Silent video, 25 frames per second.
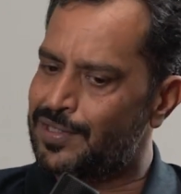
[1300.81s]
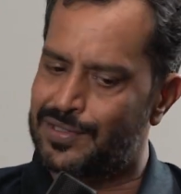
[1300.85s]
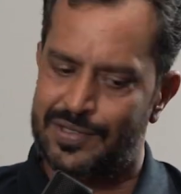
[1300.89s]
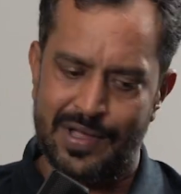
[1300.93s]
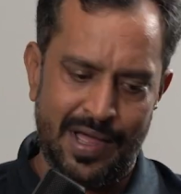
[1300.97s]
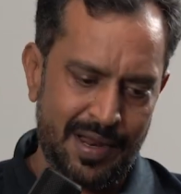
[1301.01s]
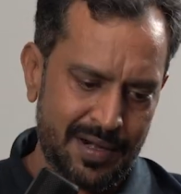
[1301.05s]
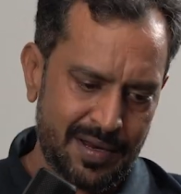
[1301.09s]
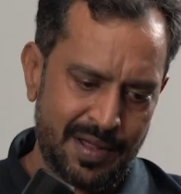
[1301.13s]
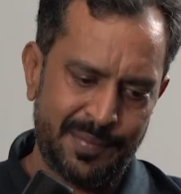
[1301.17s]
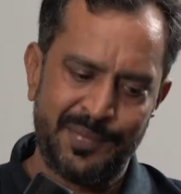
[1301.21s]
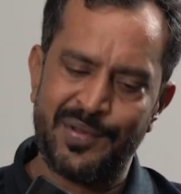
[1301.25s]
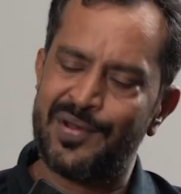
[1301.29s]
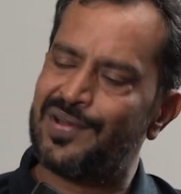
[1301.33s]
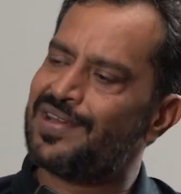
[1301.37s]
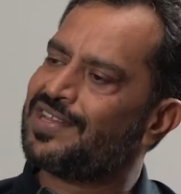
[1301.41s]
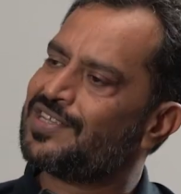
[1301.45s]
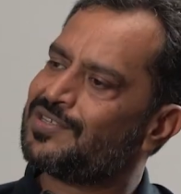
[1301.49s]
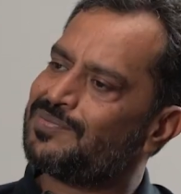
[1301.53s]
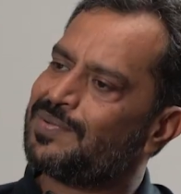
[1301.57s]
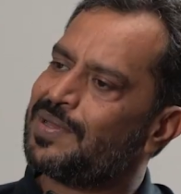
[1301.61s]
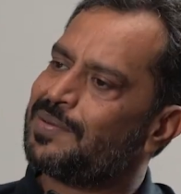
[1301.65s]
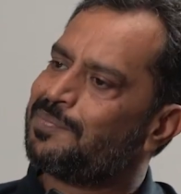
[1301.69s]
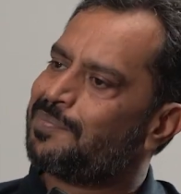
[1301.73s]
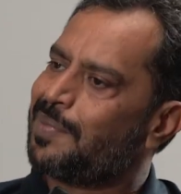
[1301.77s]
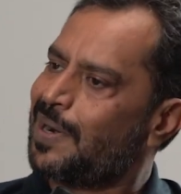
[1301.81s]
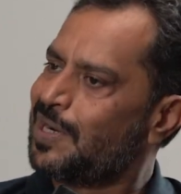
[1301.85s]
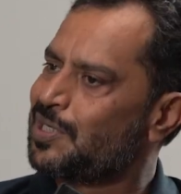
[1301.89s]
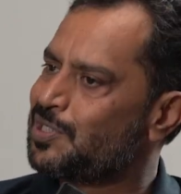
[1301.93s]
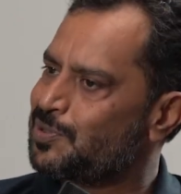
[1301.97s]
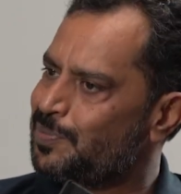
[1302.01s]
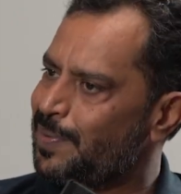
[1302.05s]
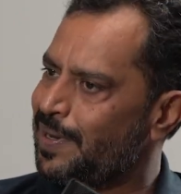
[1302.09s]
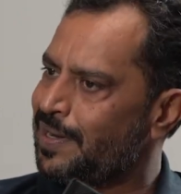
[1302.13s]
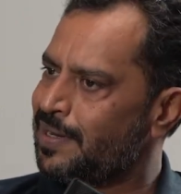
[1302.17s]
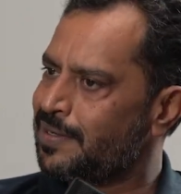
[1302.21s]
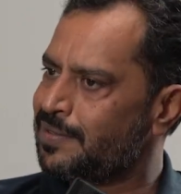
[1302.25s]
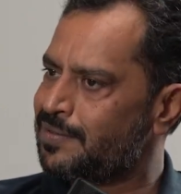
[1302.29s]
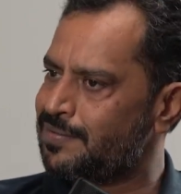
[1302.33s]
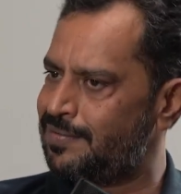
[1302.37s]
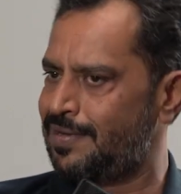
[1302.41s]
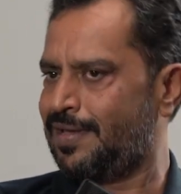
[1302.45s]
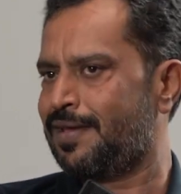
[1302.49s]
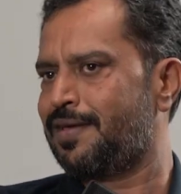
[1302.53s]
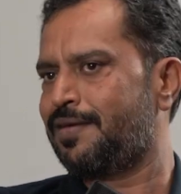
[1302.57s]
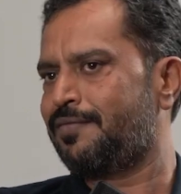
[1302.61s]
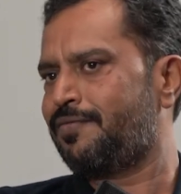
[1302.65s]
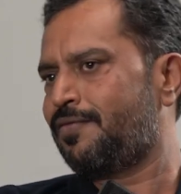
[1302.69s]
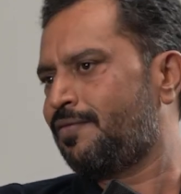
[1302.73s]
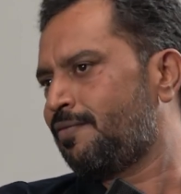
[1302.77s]
So our community has been participating
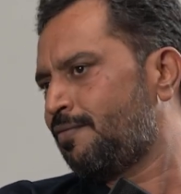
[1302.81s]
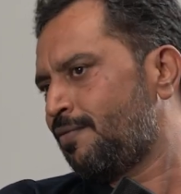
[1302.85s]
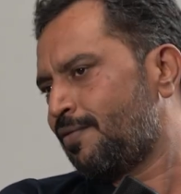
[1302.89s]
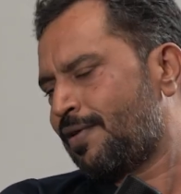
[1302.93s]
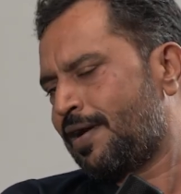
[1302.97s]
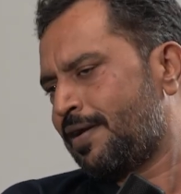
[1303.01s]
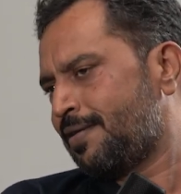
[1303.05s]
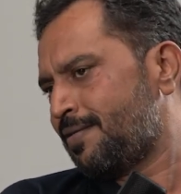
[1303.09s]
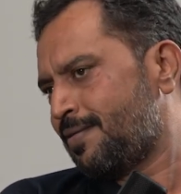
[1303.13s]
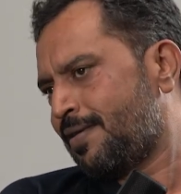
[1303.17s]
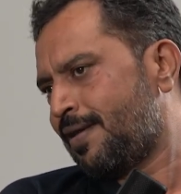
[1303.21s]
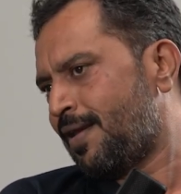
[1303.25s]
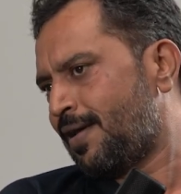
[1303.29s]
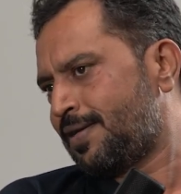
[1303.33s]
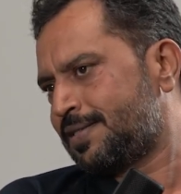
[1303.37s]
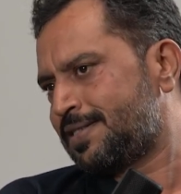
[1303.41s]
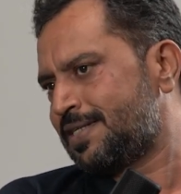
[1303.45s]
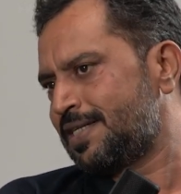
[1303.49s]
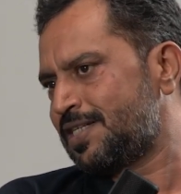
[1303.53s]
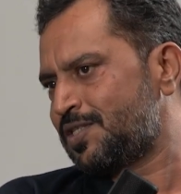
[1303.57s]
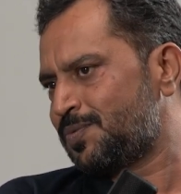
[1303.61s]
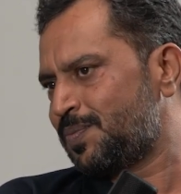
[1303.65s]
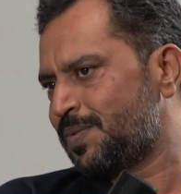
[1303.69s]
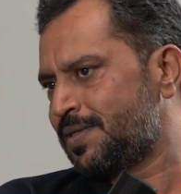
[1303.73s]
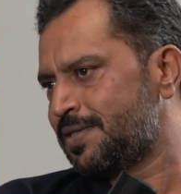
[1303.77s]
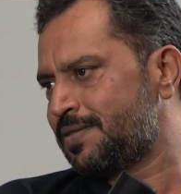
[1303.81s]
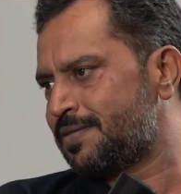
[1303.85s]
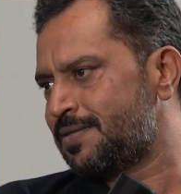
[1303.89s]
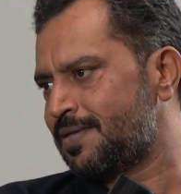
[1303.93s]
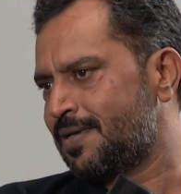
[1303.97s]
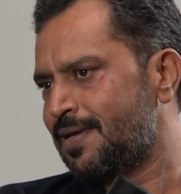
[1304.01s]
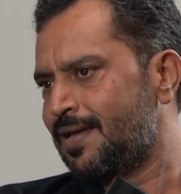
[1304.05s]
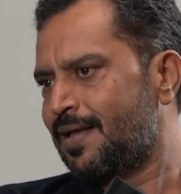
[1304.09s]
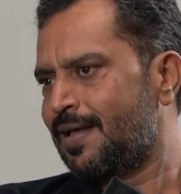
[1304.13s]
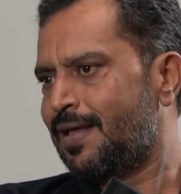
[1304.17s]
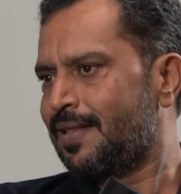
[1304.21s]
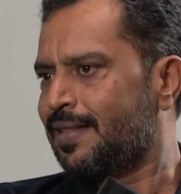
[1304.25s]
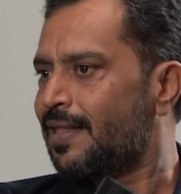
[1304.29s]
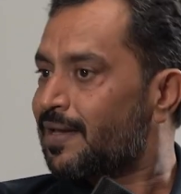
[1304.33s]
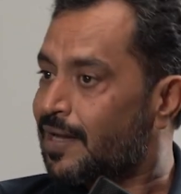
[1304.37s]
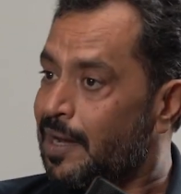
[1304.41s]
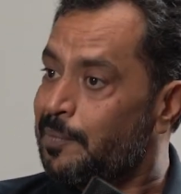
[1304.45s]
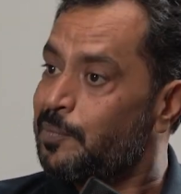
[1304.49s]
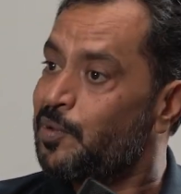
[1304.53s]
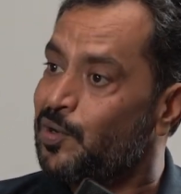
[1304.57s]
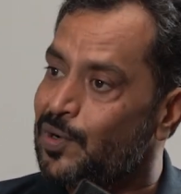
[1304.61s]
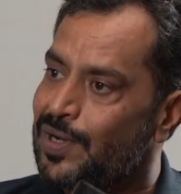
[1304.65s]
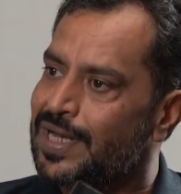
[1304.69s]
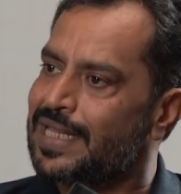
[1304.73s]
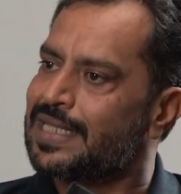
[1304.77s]
today. If you look at the last 6 months, the
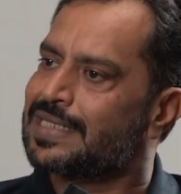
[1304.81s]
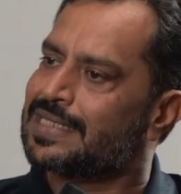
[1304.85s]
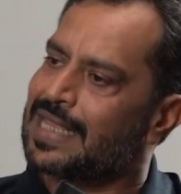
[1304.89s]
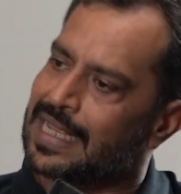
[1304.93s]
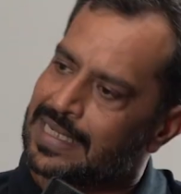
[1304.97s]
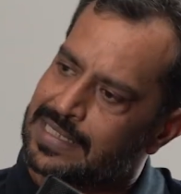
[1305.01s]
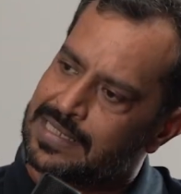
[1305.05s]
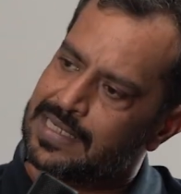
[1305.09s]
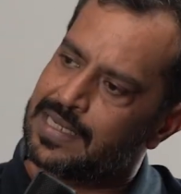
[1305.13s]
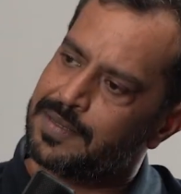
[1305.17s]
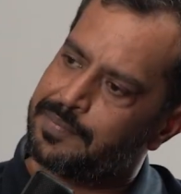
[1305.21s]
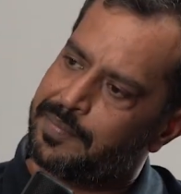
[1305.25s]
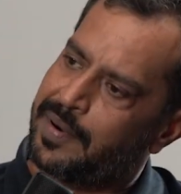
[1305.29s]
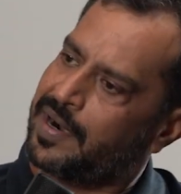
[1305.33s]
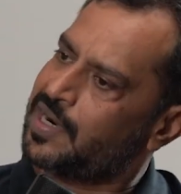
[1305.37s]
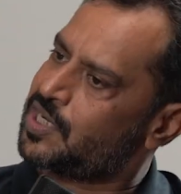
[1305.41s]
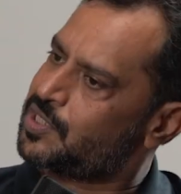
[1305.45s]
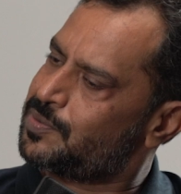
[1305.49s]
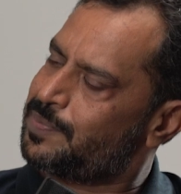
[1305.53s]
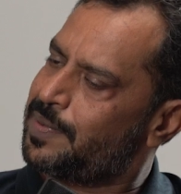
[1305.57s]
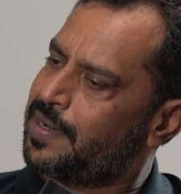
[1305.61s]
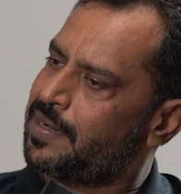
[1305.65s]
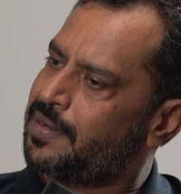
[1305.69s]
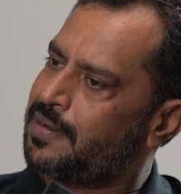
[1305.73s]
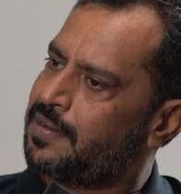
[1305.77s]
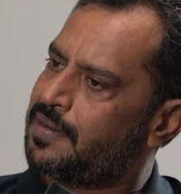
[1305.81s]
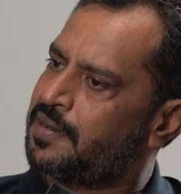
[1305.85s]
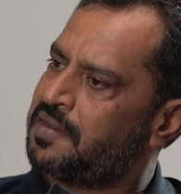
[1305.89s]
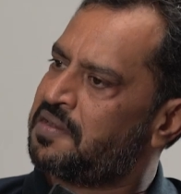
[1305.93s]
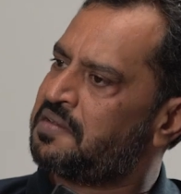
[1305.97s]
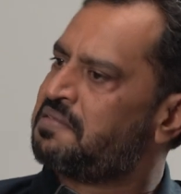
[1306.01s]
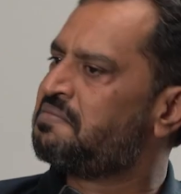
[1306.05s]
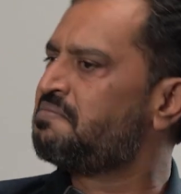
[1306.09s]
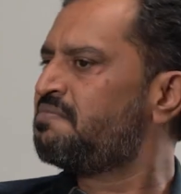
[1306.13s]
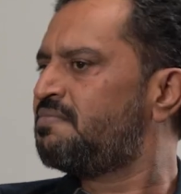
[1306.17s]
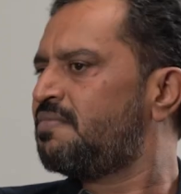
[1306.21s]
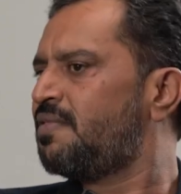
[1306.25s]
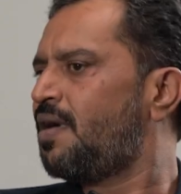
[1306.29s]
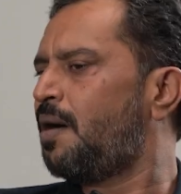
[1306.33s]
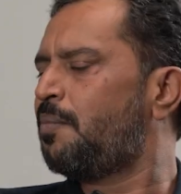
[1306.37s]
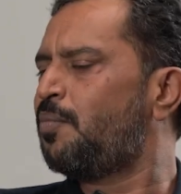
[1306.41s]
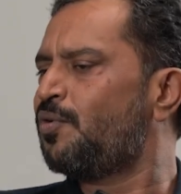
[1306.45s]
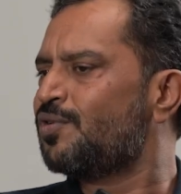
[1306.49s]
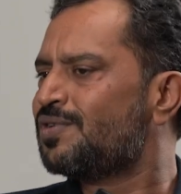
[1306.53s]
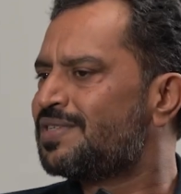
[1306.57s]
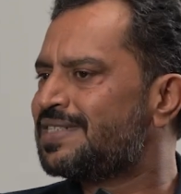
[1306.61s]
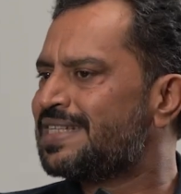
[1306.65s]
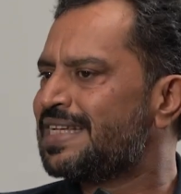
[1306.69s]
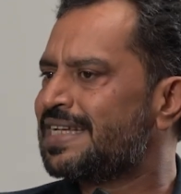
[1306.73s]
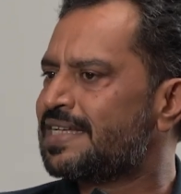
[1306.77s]
community has actually participated in
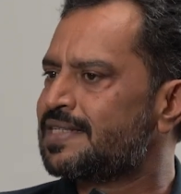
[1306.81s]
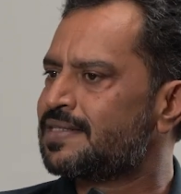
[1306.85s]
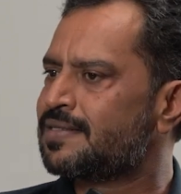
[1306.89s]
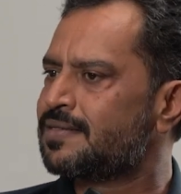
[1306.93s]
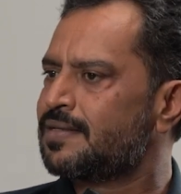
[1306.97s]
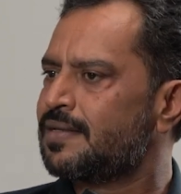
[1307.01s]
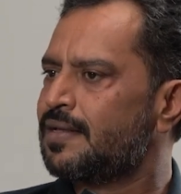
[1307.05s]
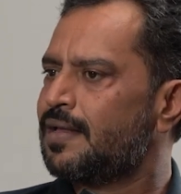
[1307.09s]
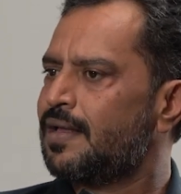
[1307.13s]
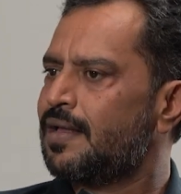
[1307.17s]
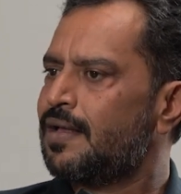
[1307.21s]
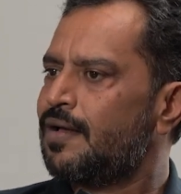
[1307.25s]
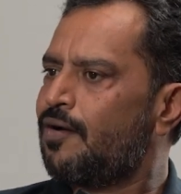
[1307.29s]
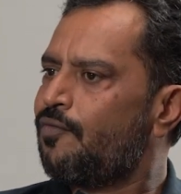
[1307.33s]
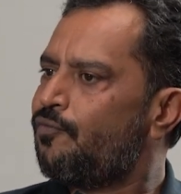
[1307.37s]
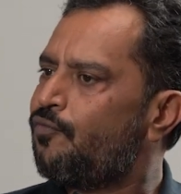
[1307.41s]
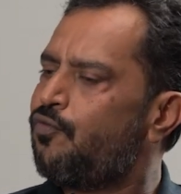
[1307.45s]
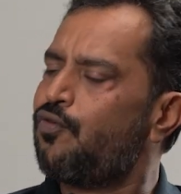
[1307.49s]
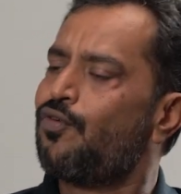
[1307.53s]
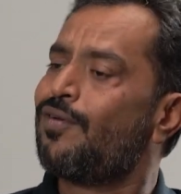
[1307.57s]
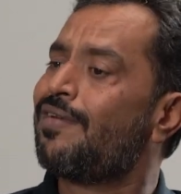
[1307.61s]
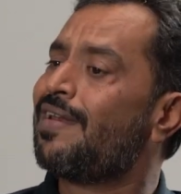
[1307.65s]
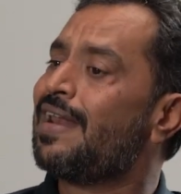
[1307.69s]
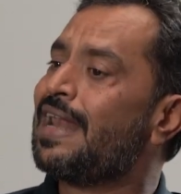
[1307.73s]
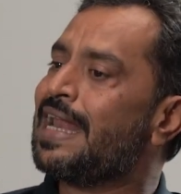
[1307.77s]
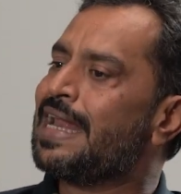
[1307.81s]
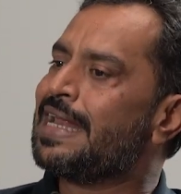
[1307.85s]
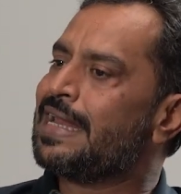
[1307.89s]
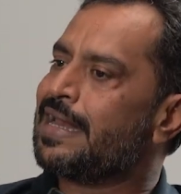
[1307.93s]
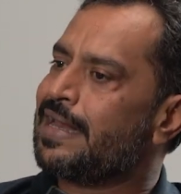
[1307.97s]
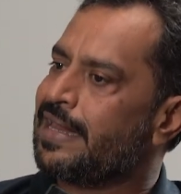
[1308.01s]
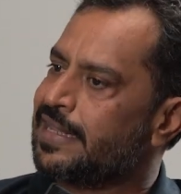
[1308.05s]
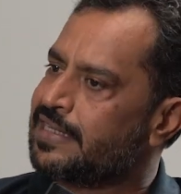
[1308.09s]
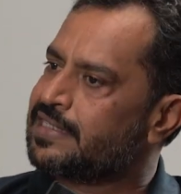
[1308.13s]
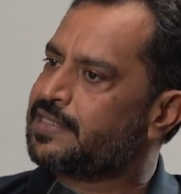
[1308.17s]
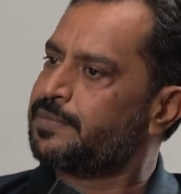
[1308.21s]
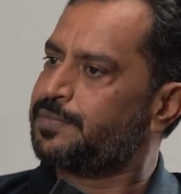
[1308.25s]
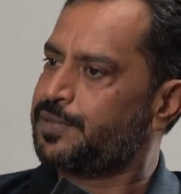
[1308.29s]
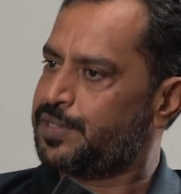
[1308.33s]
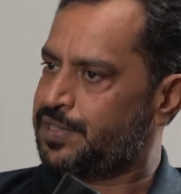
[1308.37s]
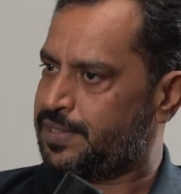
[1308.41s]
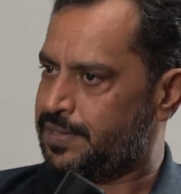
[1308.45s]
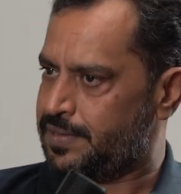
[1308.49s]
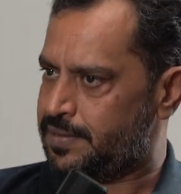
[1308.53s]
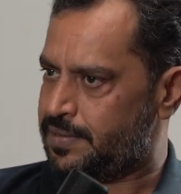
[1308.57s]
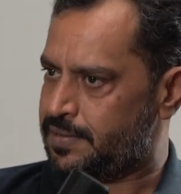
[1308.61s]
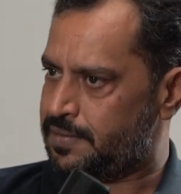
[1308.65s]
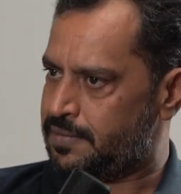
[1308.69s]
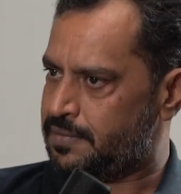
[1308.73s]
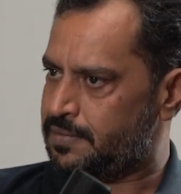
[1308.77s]
about 6 food-related
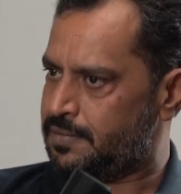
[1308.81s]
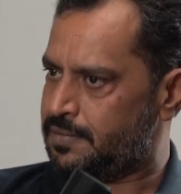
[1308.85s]
exhibitions.